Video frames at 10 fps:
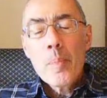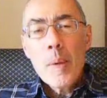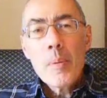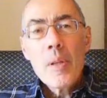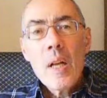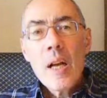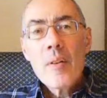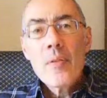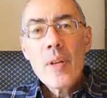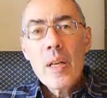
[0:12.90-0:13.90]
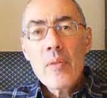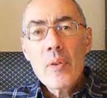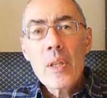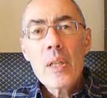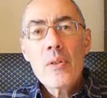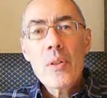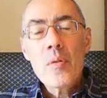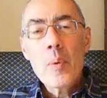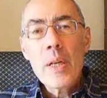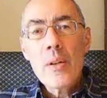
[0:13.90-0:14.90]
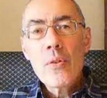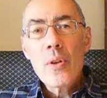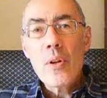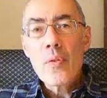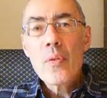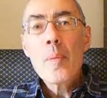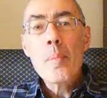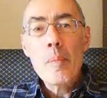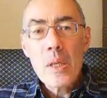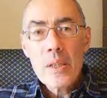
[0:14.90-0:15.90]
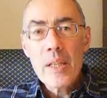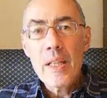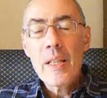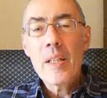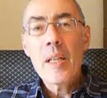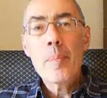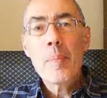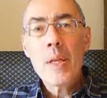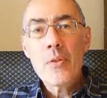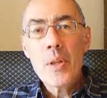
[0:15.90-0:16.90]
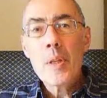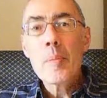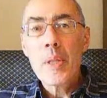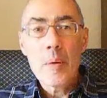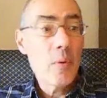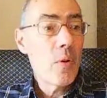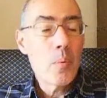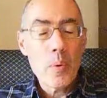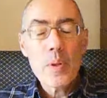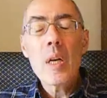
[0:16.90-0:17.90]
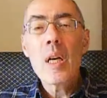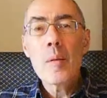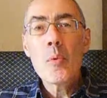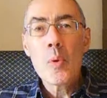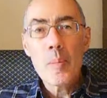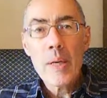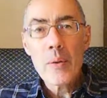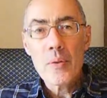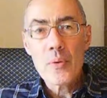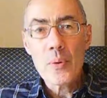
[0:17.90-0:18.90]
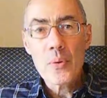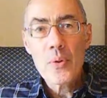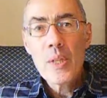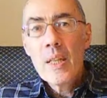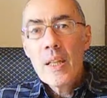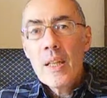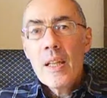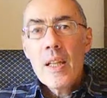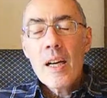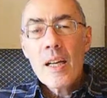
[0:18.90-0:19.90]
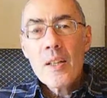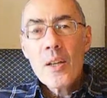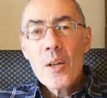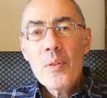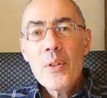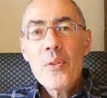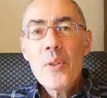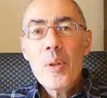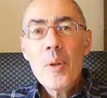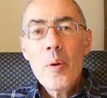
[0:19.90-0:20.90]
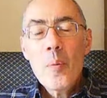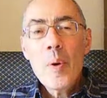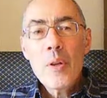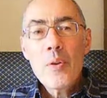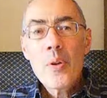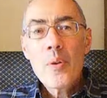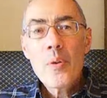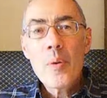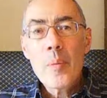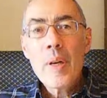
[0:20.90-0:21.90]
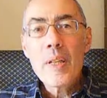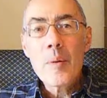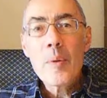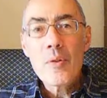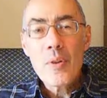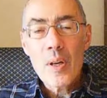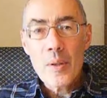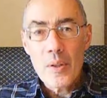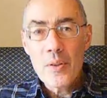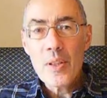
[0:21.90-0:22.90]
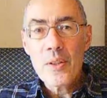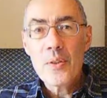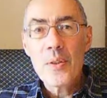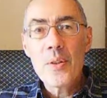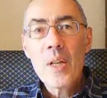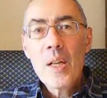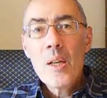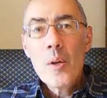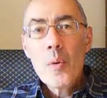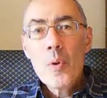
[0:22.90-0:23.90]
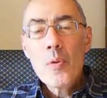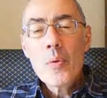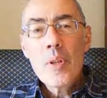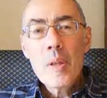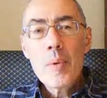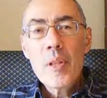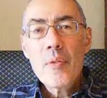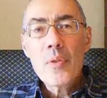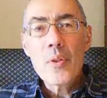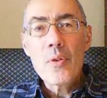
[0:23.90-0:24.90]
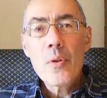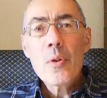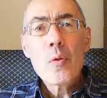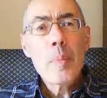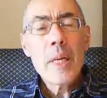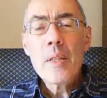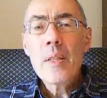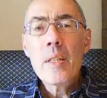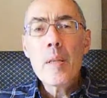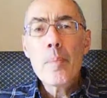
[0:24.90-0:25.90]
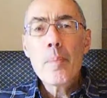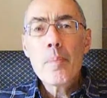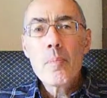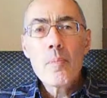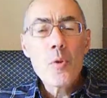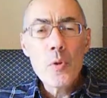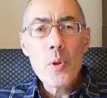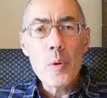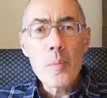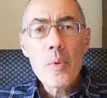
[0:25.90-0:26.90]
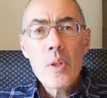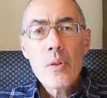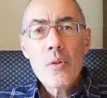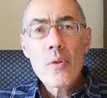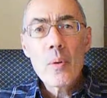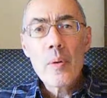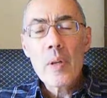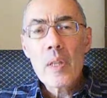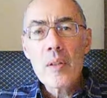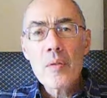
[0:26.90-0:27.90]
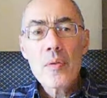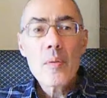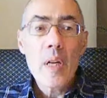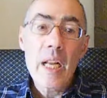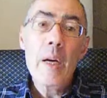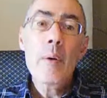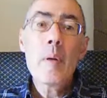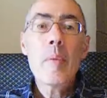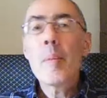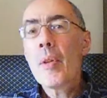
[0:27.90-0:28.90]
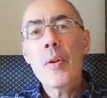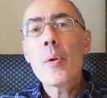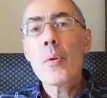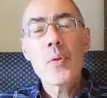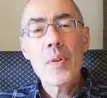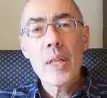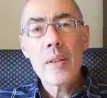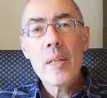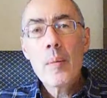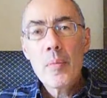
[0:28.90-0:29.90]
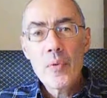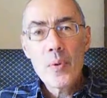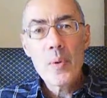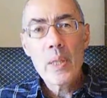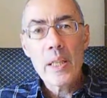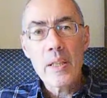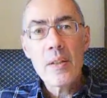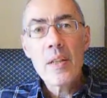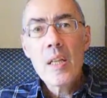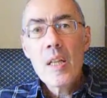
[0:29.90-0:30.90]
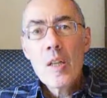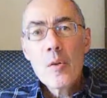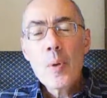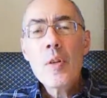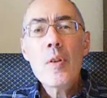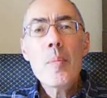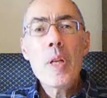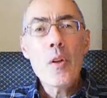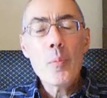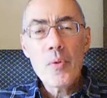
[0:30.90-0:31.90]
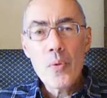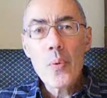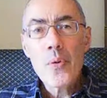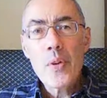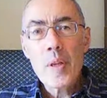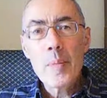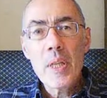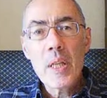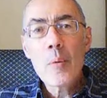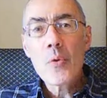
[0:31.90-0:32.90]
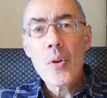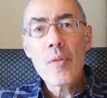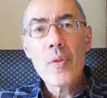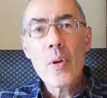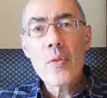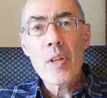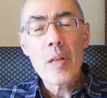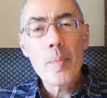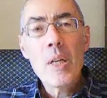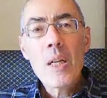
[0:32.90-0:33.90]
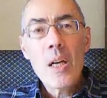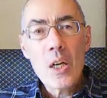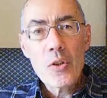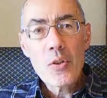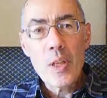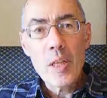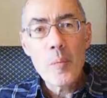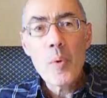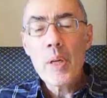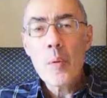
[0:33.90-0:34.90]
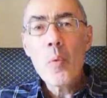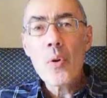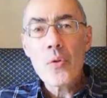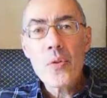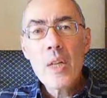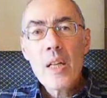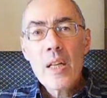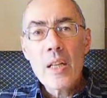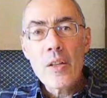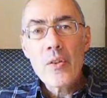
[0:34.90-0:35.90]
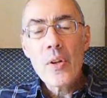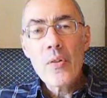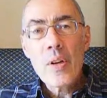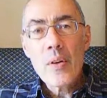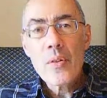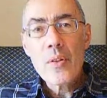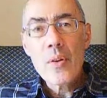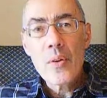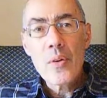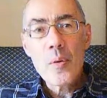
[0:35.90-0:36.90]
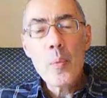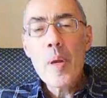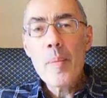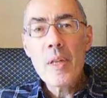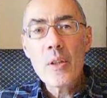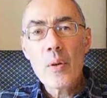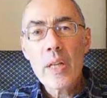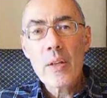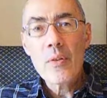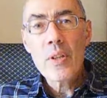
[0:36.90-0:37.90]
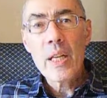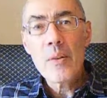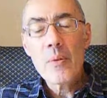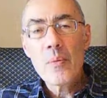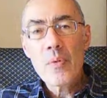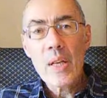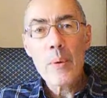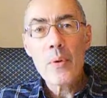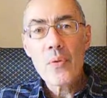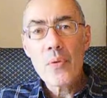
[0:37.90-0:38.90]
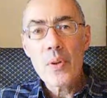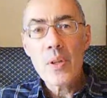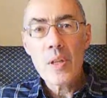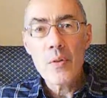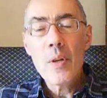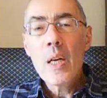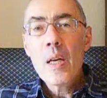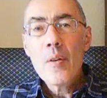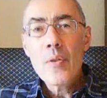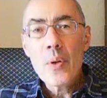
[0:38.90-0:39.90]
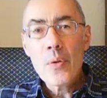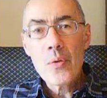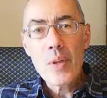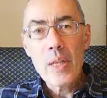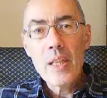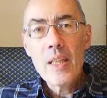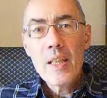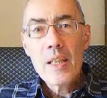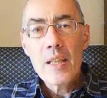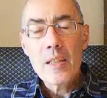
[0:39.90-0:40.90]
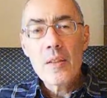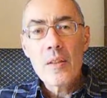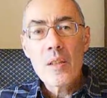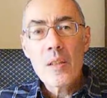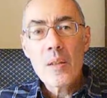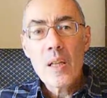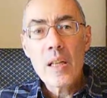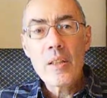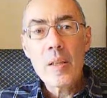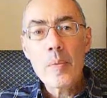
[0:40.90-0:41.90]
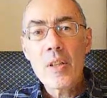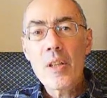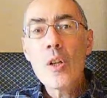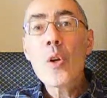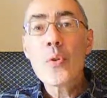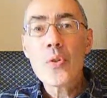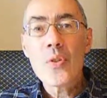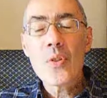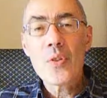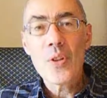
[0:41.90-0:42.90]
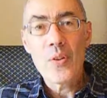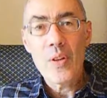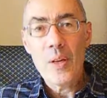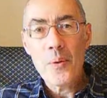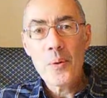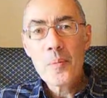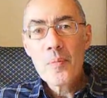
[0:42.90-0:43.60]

People have a variety of ways of marking their big ceremony, which is what I'm all about, of course. And I recently went to a wedding which I conducted, which was a little bit different. You expect the groom to arrive an hour, maybe three quarters of an hour beforehand 20 minutes before the ceremony I was on the phone to him asking him where he was and it turns out that on a whim he'd gone out to get some flowers for his fiancée and uh, ended up getting lost as it turns out.